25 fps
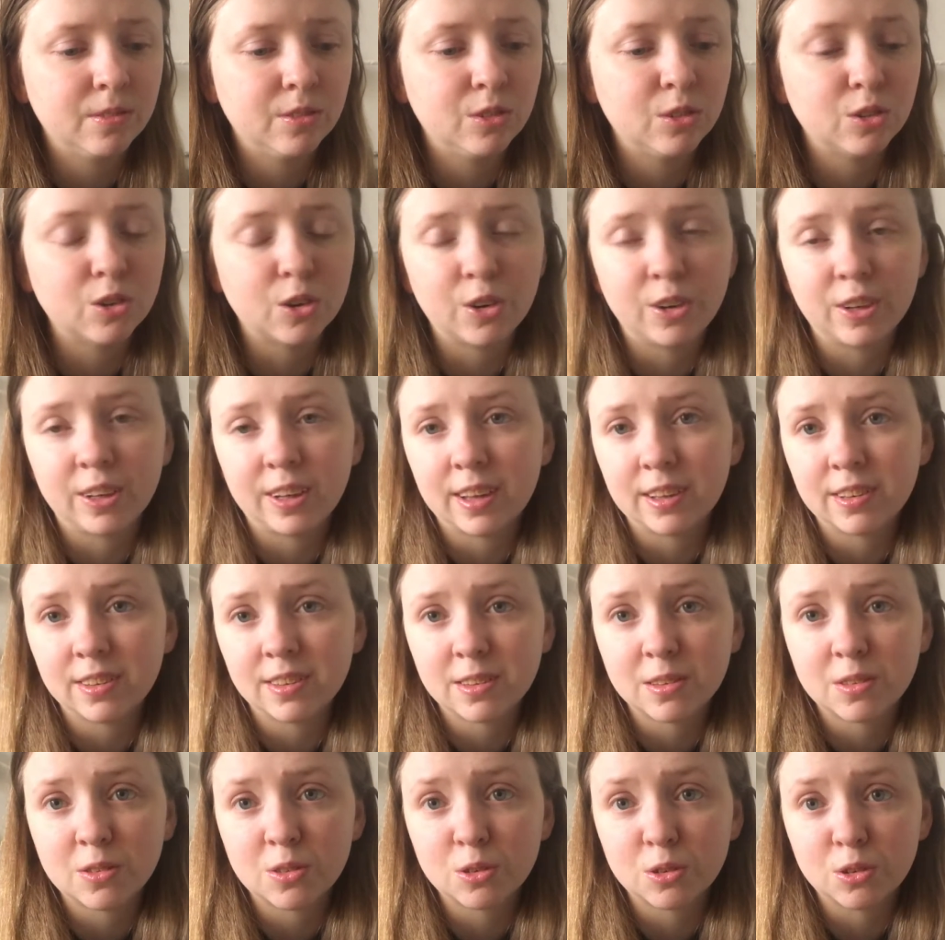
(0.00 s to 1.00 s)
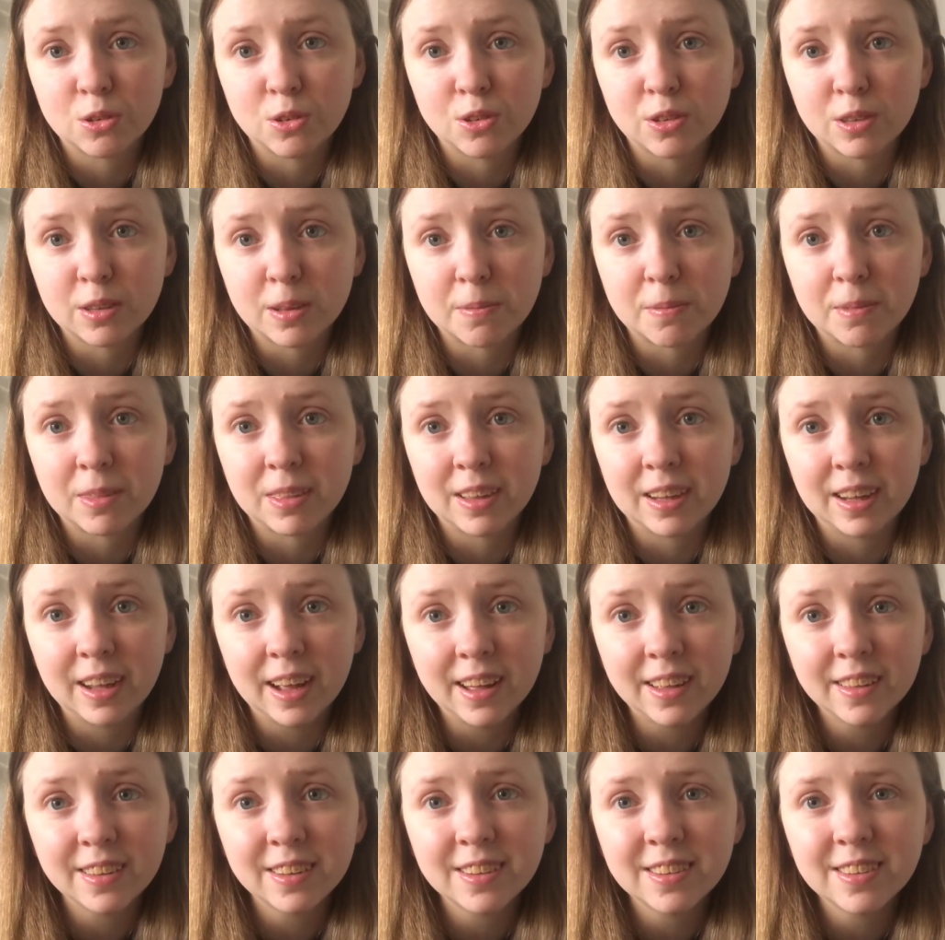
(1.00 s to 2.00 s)
don't get through some of the
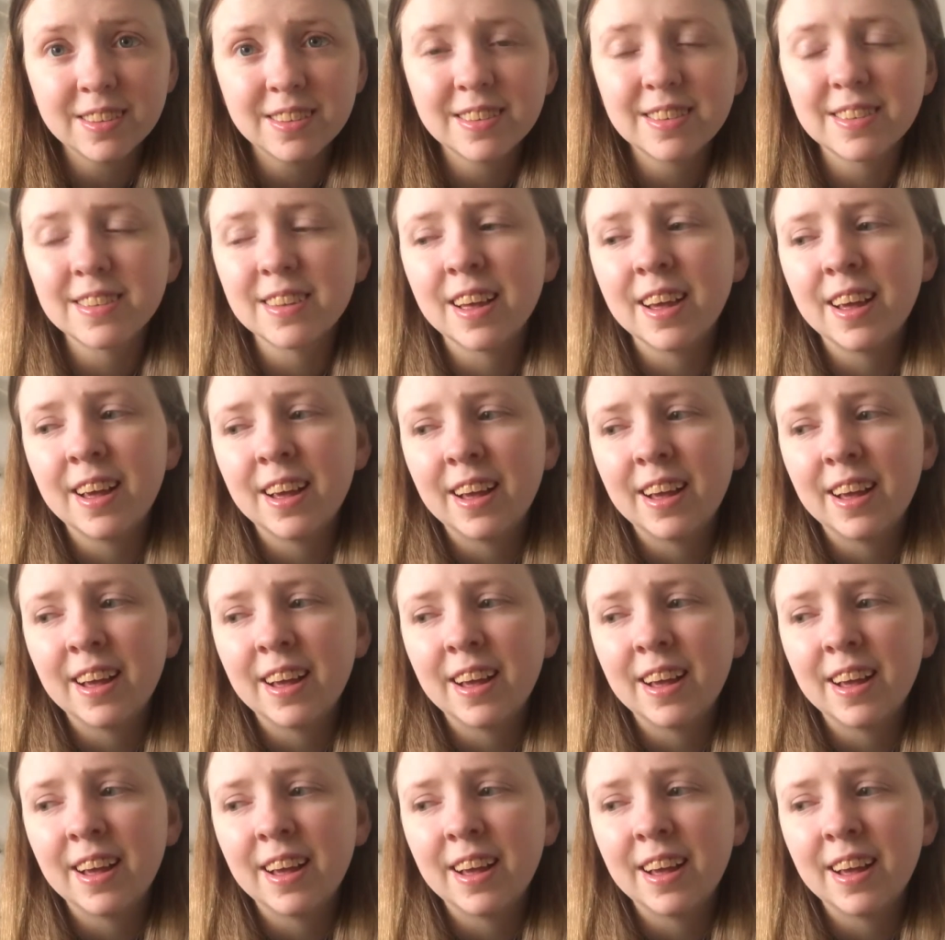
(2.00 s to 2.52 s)
others.